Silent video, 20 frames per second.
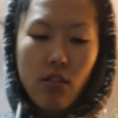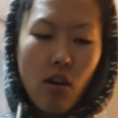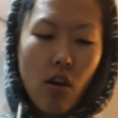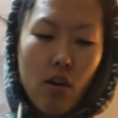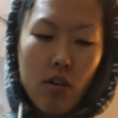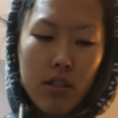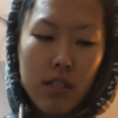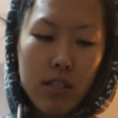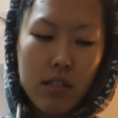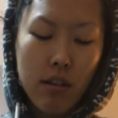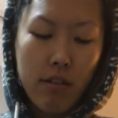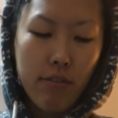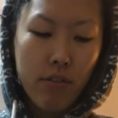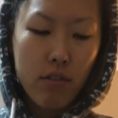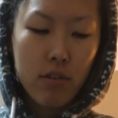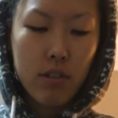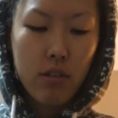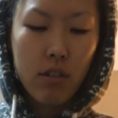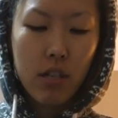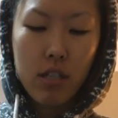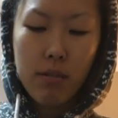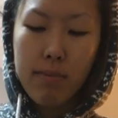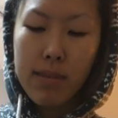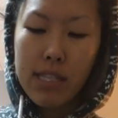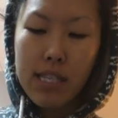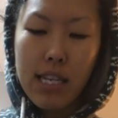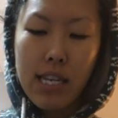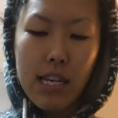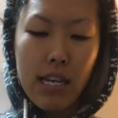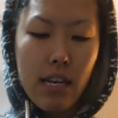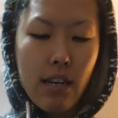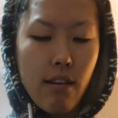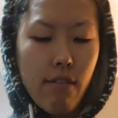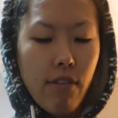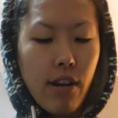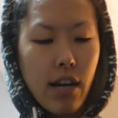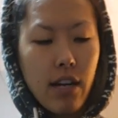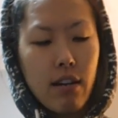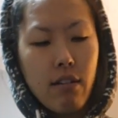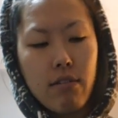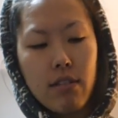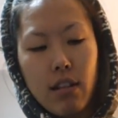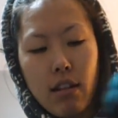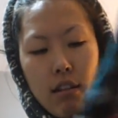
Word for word: know this is our first Christmas Eve kind of